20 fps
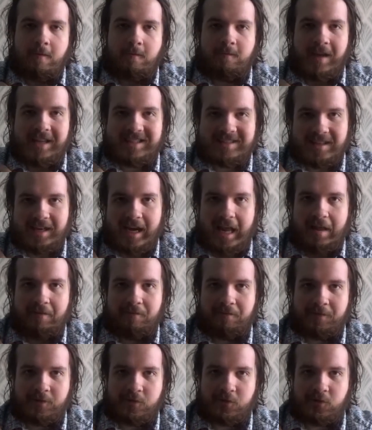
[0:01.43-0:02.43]
There's an
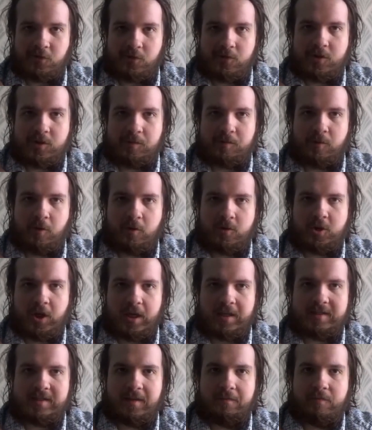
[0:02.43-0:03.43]
infrastructure
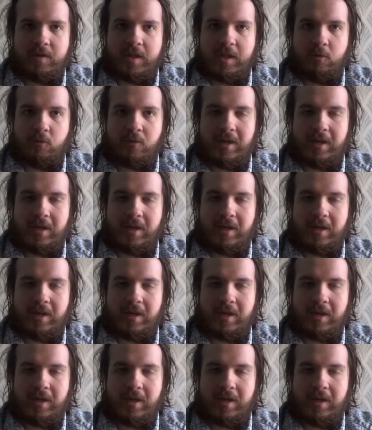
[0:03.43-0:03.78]
project in the